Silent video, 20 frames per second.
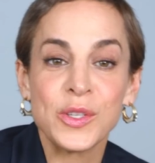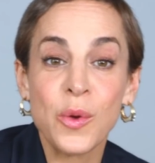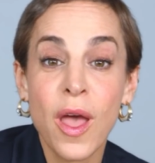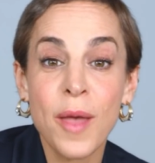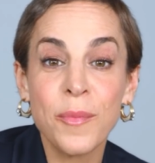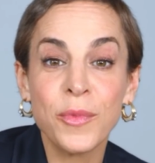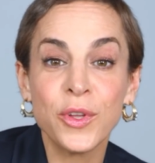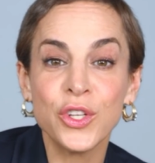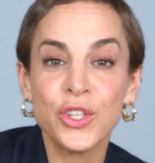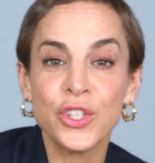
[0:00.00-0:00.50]
So
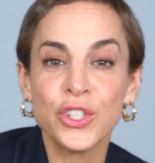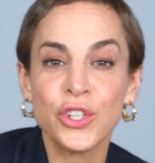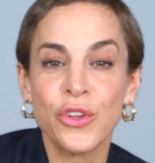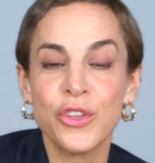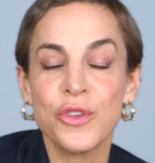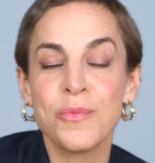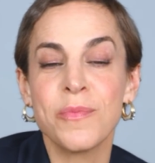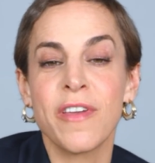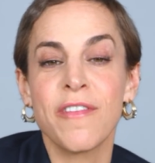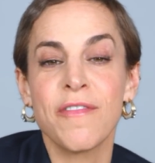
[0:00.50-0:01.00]
I'm gonna show
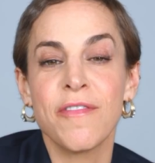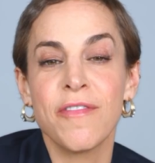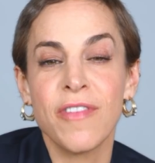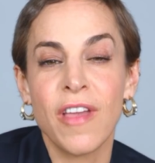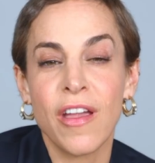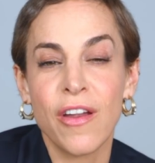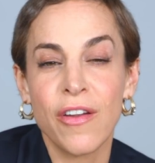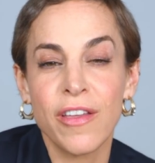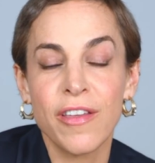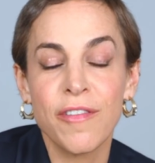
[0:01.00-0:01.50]
you my
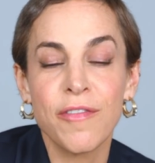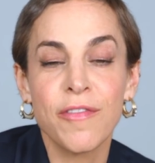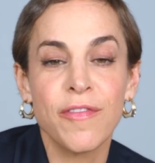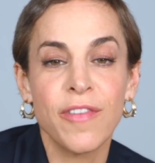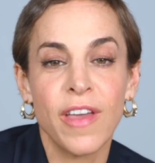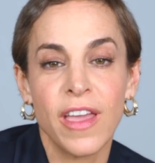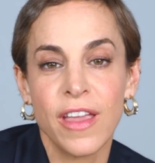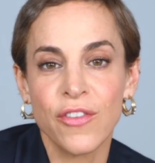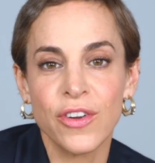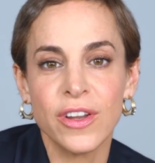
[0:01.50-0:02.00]
very
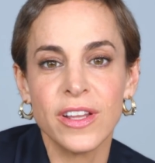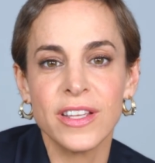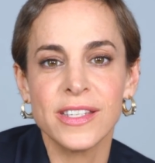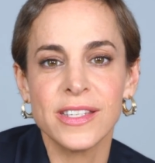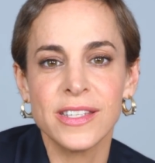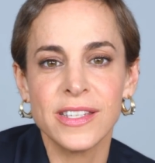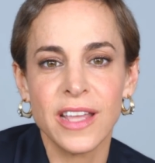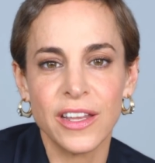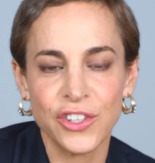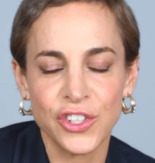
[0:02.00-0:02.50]
favorite
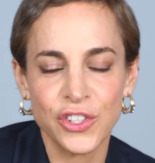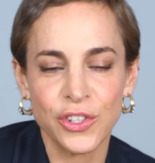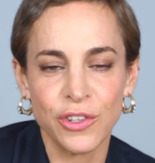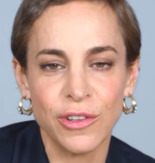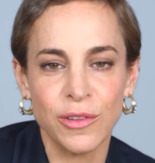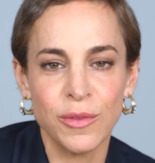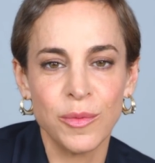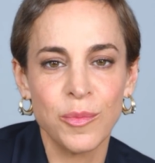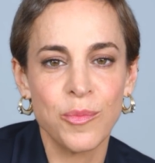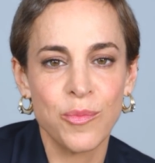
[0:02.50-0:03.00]

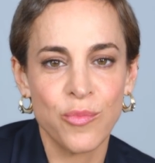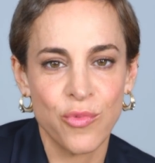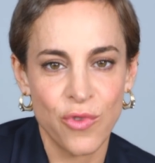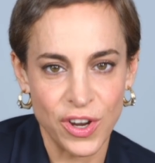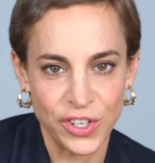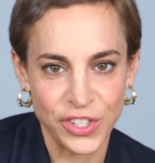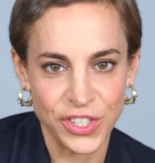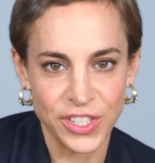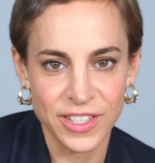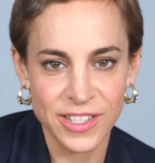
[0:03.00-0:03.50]
essential
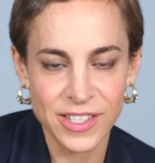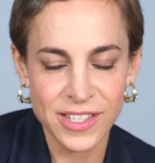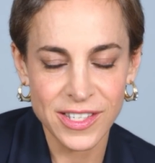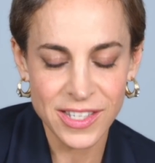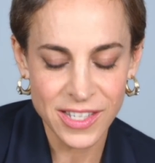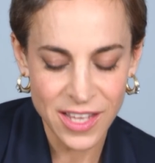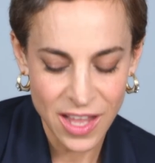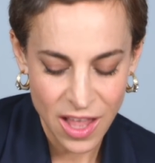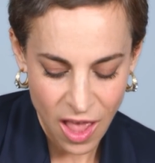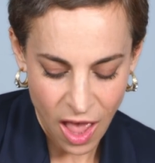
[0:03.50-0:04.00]

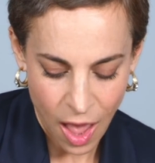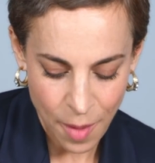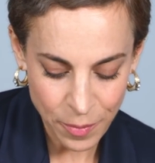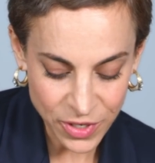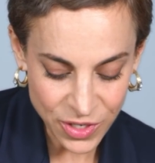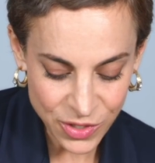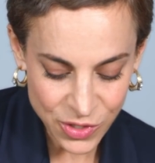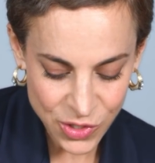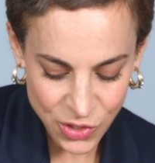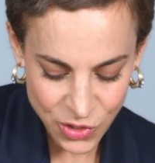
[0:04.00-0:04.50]
brushes. I'm
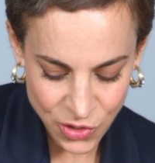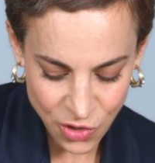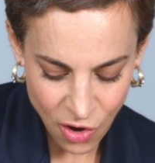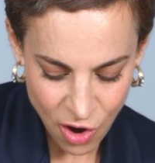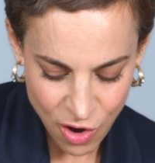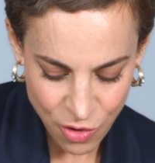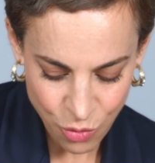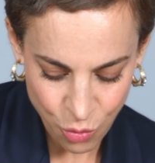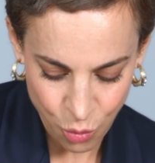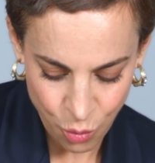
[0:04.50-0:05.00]
going to
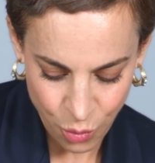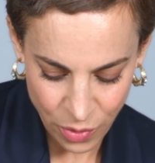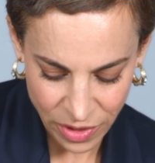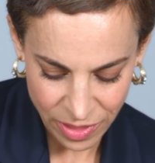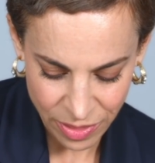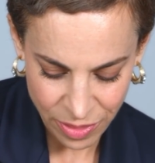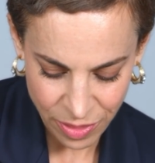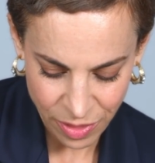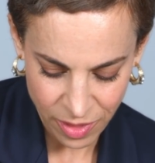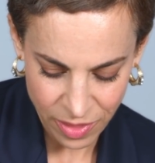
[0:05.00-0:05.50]
start
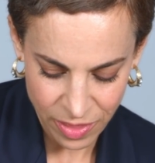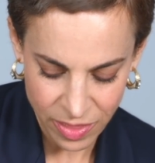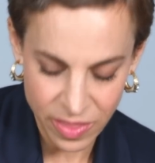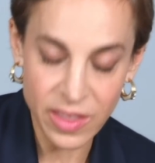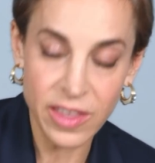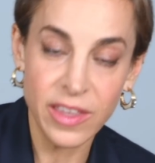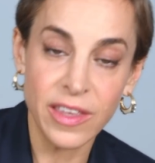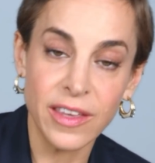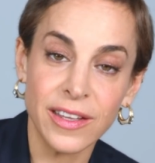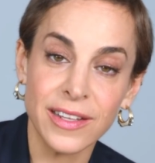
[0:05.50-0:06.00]
with
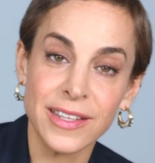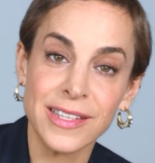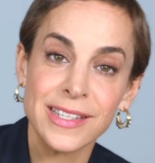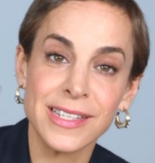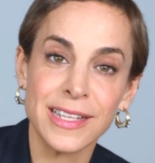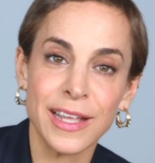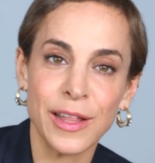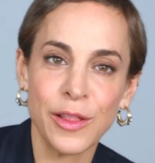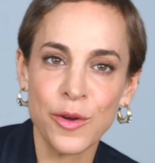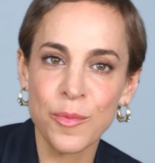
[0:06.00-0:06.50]
the
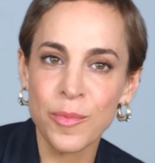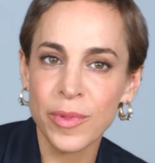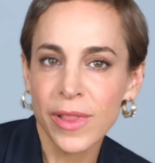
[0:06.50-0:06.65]
concealer